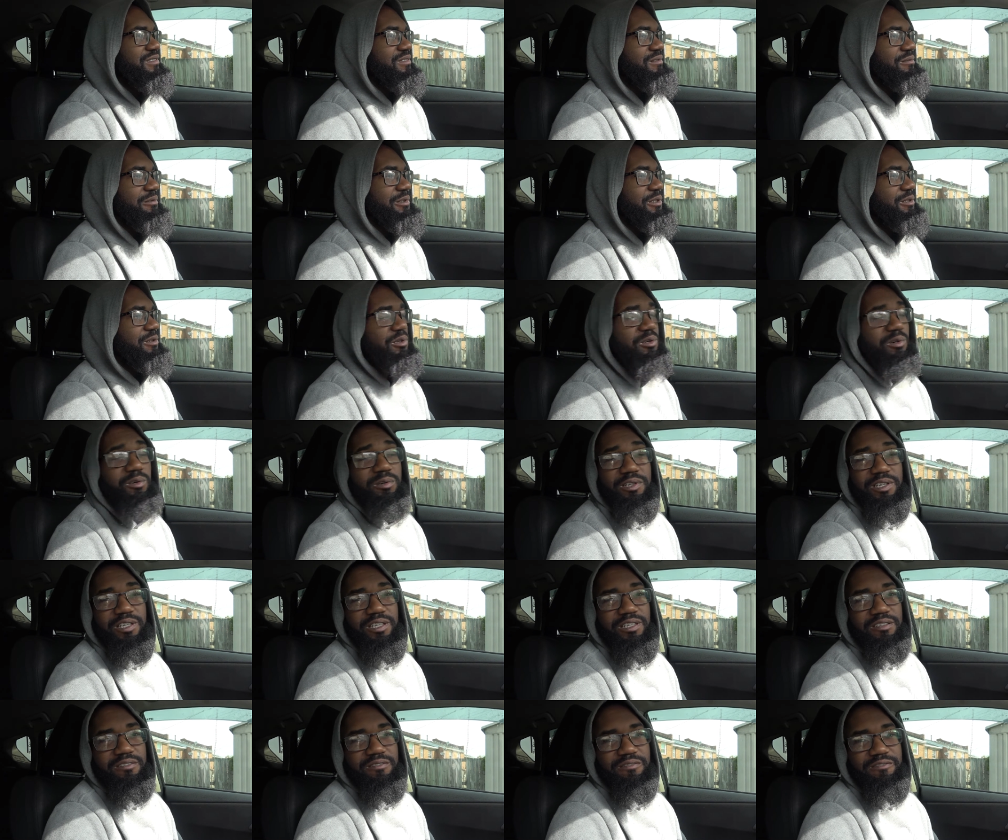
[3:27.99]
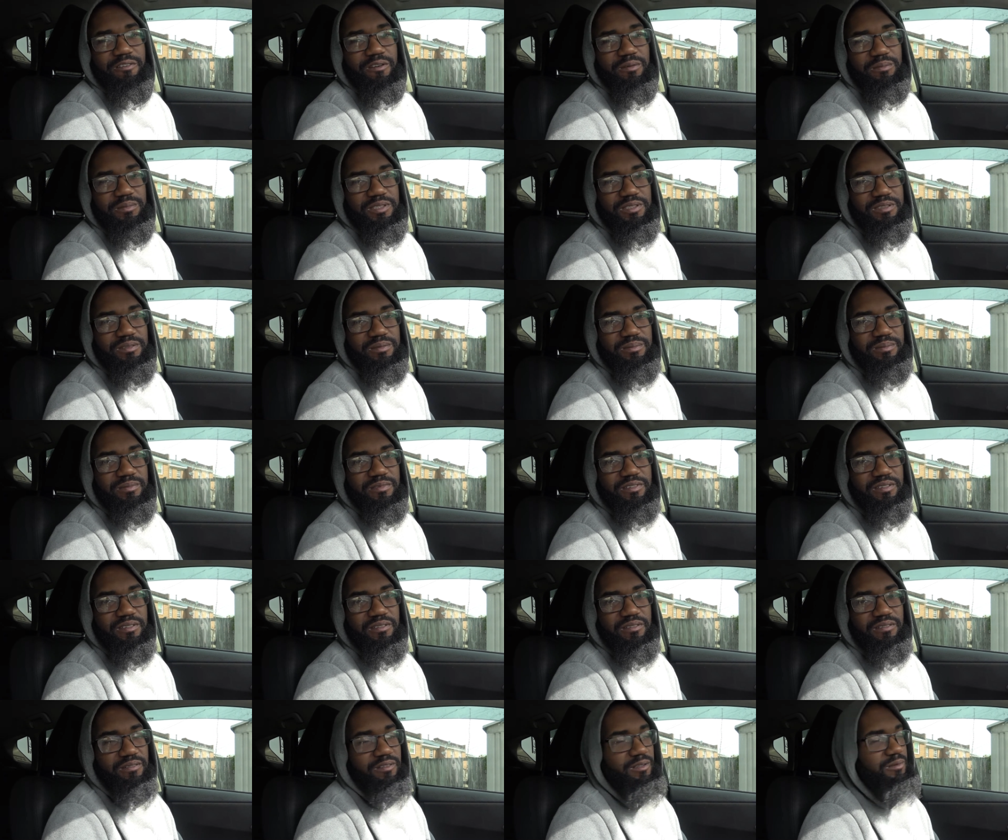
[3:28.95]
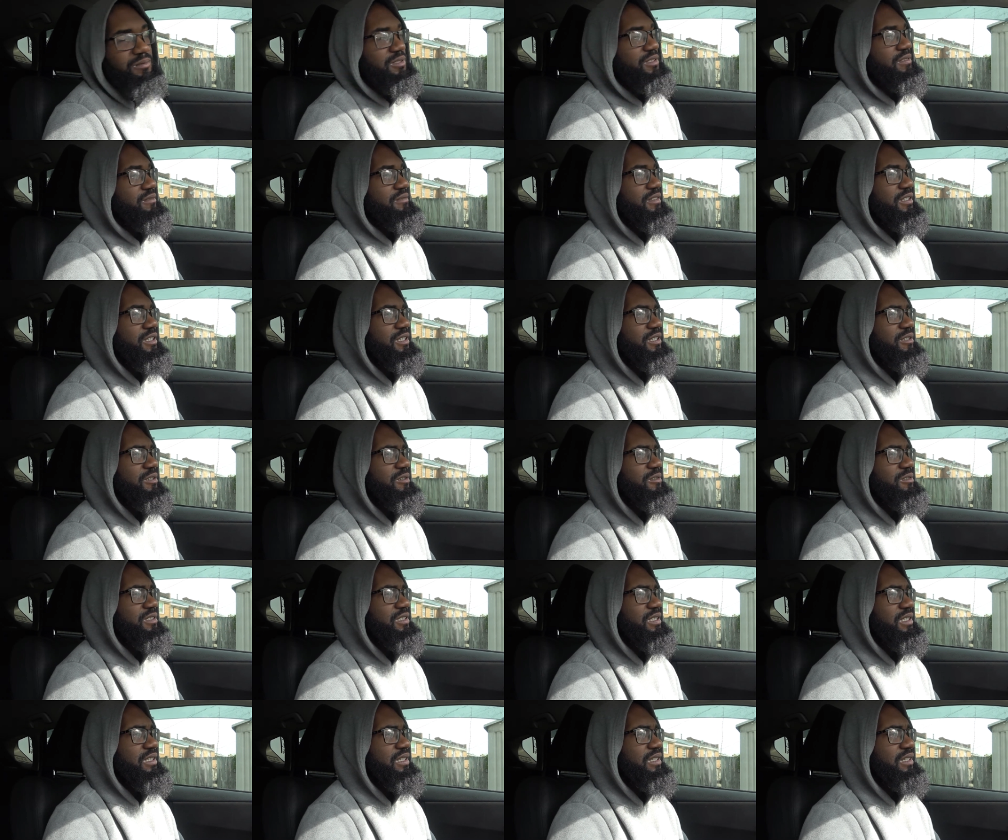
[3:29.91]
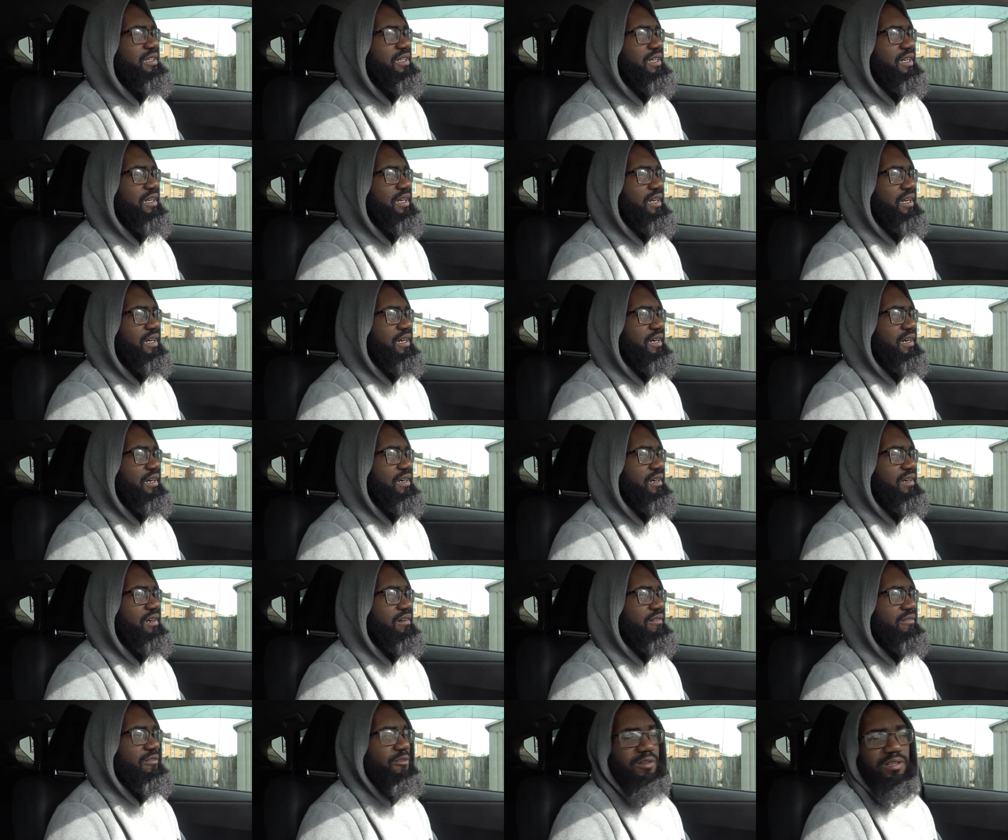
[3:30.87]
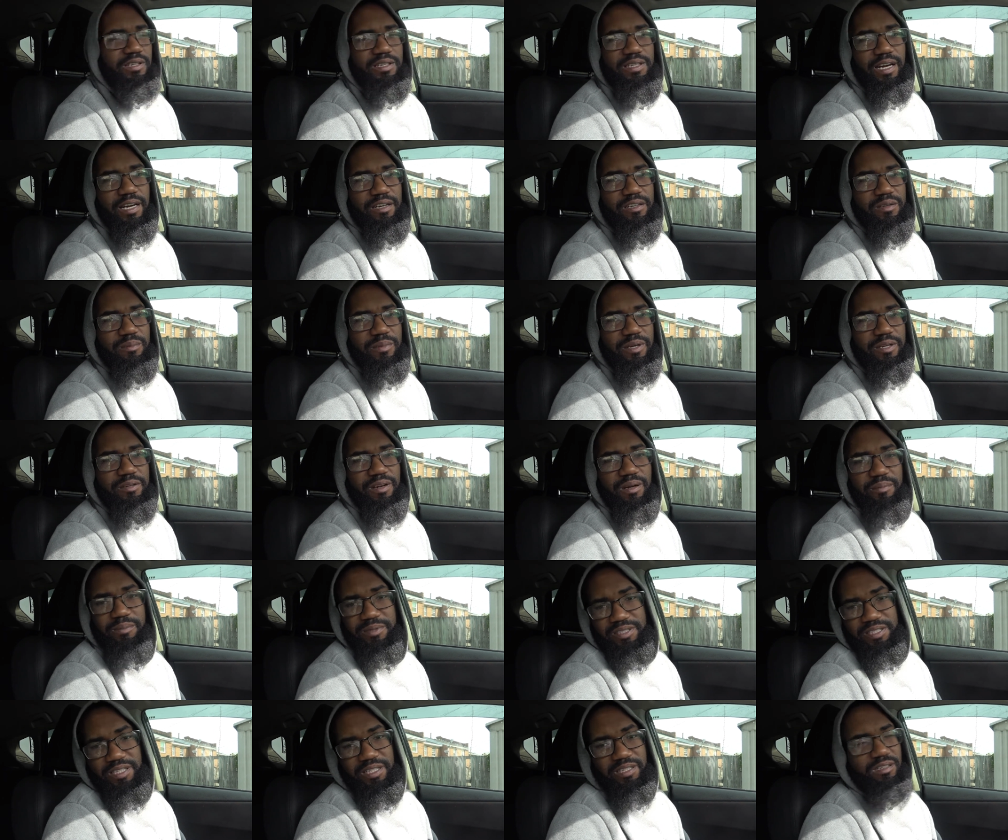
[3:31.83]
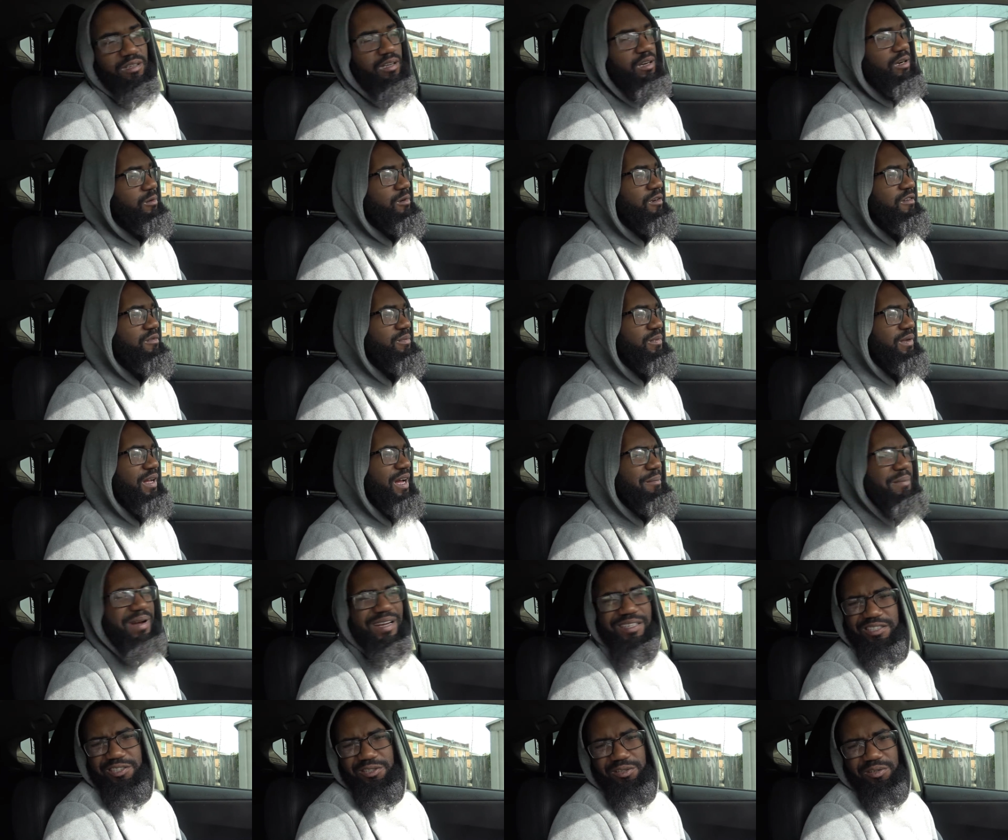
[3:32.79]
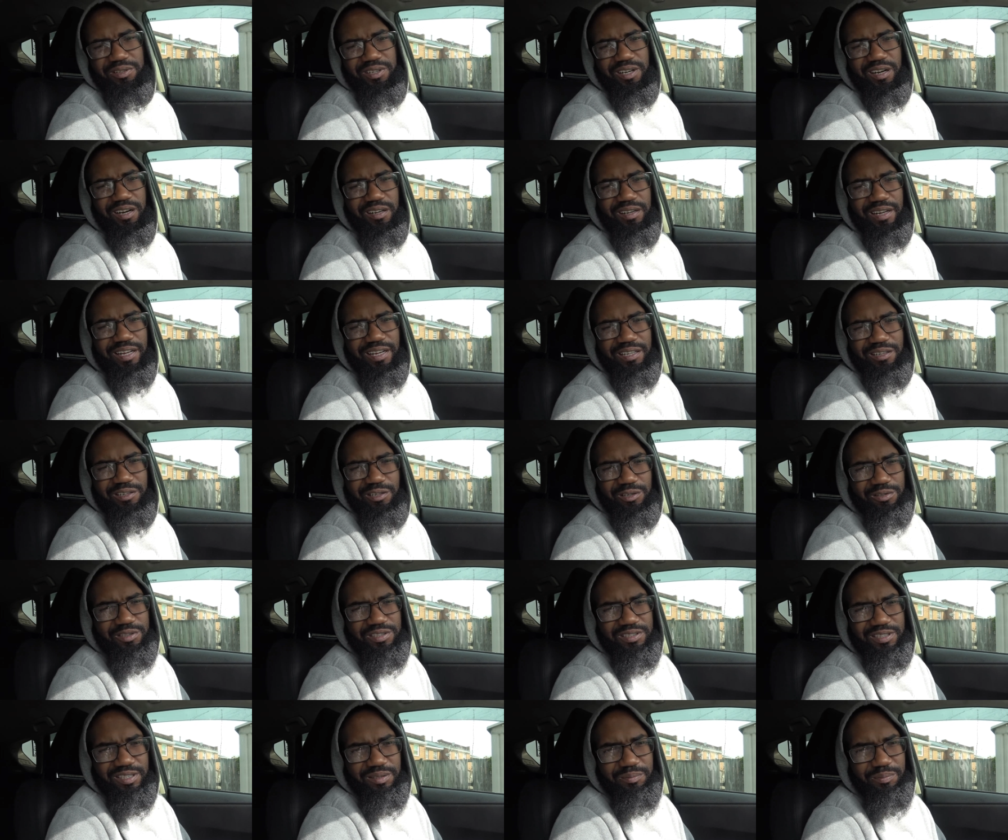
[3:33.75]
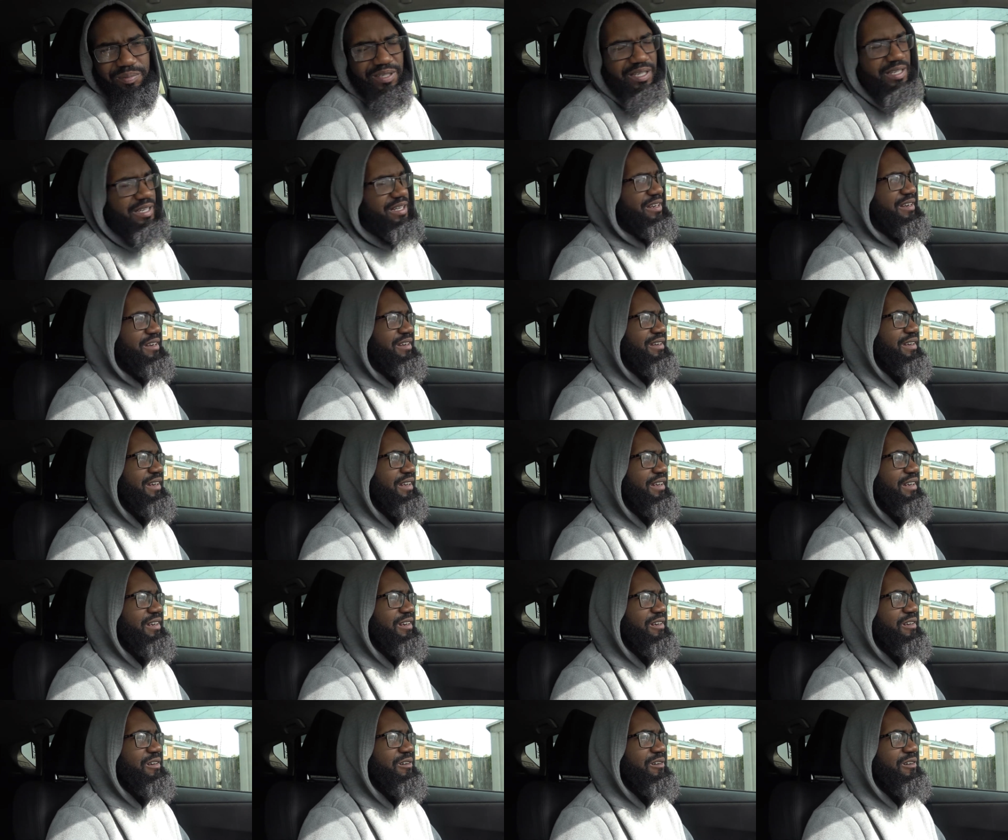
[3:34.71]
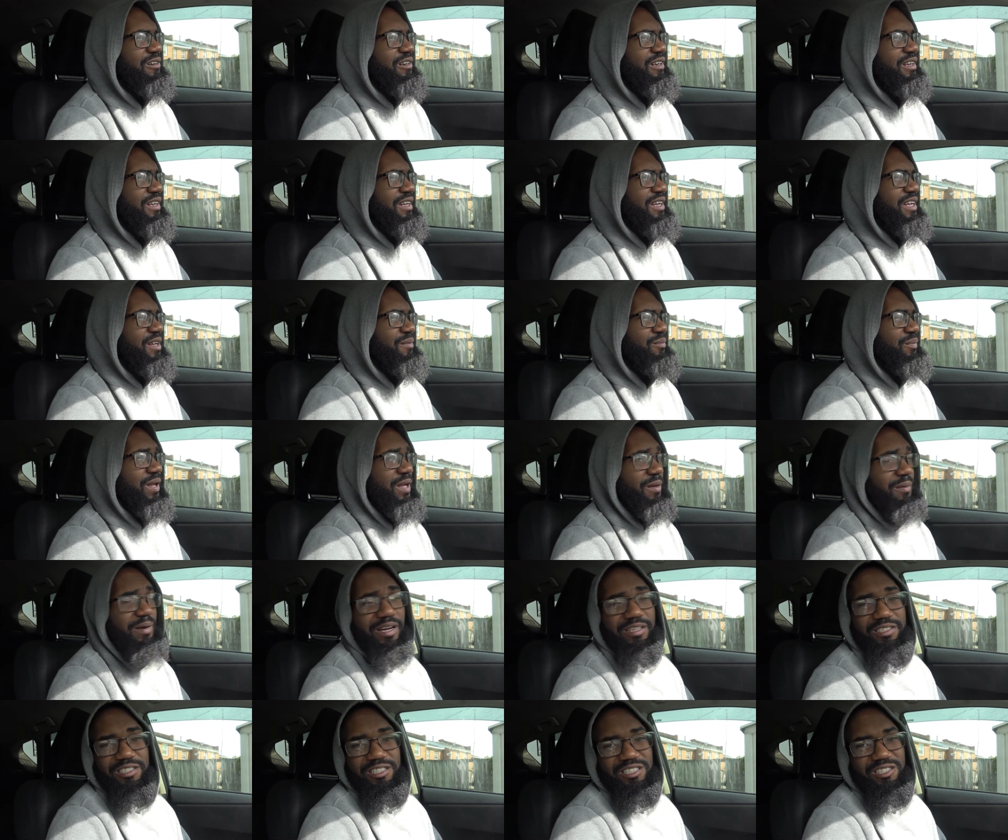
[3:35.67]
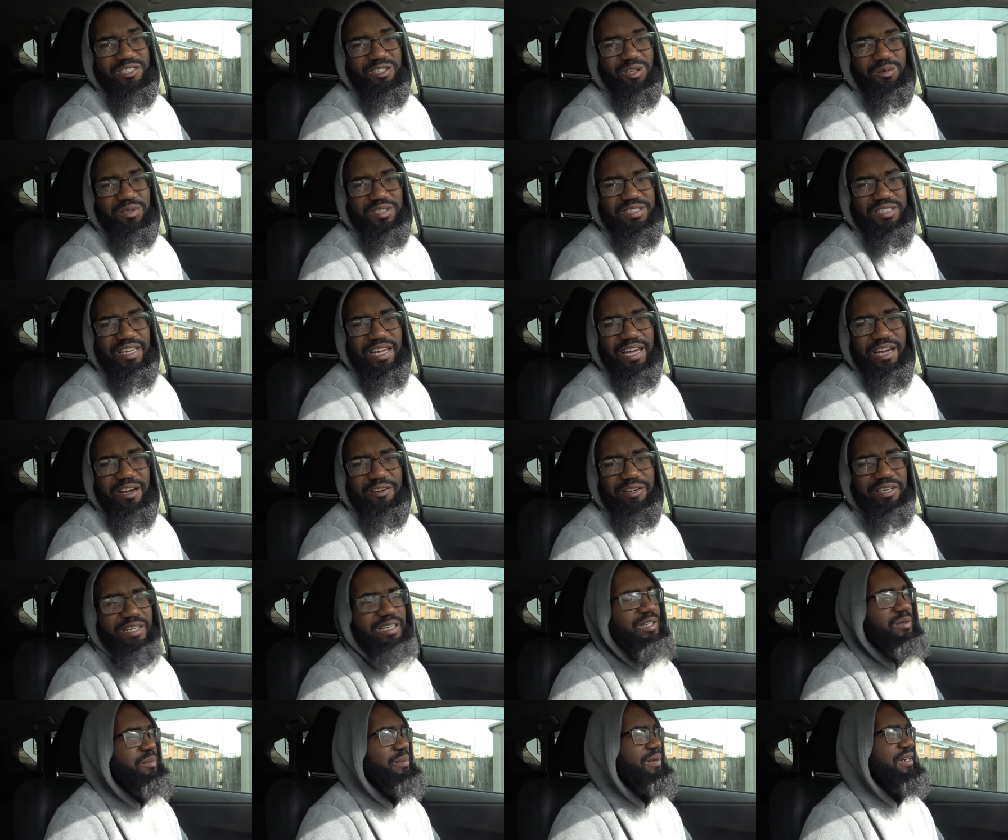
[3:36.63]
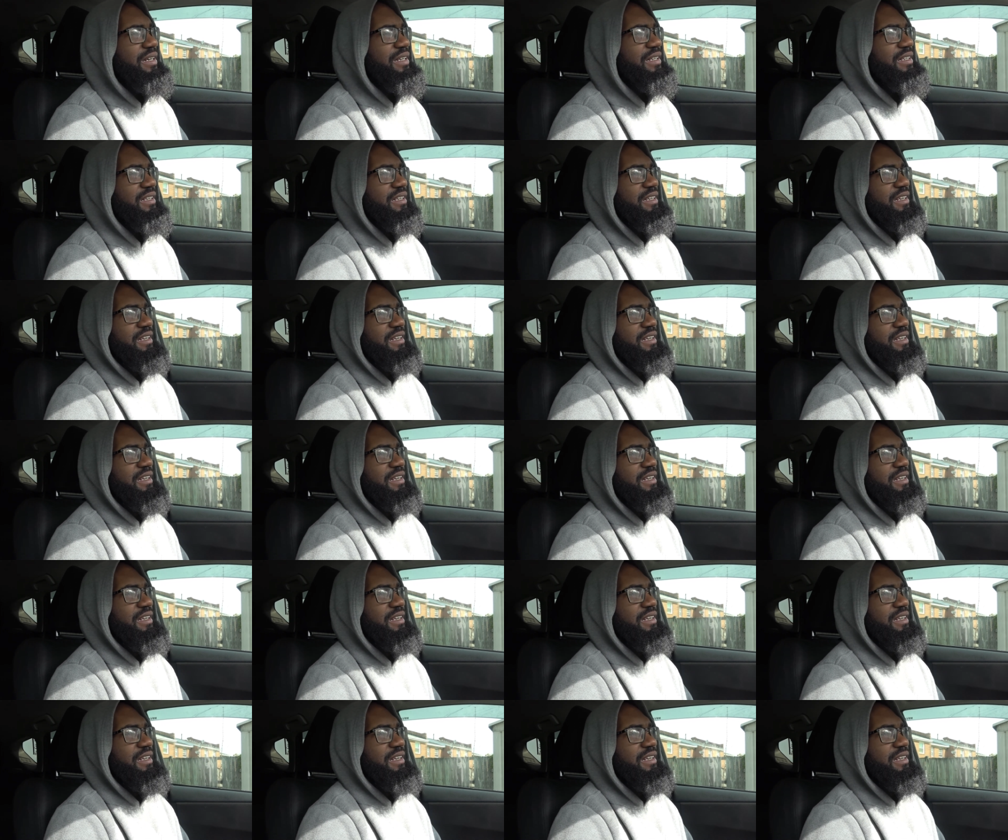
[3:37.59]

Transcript: we gonna go ahead and film some film some videos there uh for the documentary i'm gonna take y'all with me i might show y'all like a little sneak peek here and there or maybe i'll just show us down there but